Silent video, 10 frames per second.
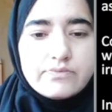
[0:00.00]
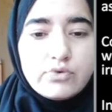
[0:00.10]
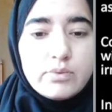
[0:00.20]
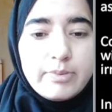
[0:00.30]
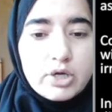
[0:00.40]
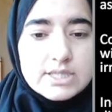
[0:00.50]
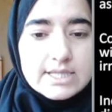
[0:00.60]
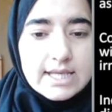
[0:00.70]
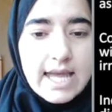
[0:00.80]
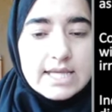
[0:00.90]
Food
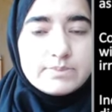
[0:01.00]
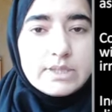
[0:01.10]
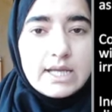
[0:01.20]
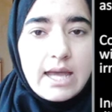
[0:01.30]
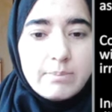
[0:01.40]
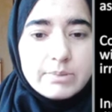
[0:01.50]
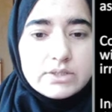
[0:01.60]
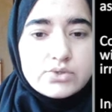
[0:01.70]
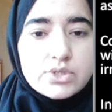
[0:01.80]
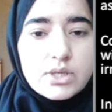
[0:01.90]
poisoning has been
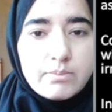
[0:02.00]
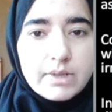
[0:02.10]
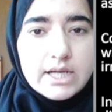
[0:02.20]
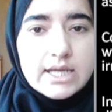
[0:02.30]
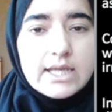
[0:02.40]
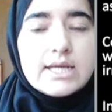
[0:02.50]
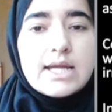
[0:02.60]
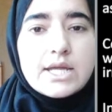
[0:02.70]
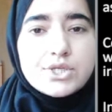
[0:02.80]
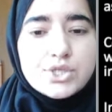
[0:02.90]
happened to somebody,
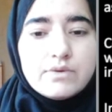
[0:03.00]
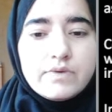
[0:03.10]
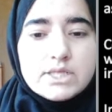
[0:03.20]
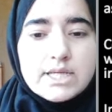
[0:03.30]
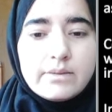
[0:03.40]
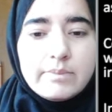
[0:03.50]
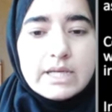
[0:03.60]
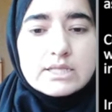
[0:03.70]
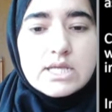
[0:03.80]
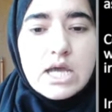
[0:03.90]
indigestion will take
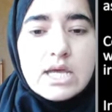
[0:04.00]
place.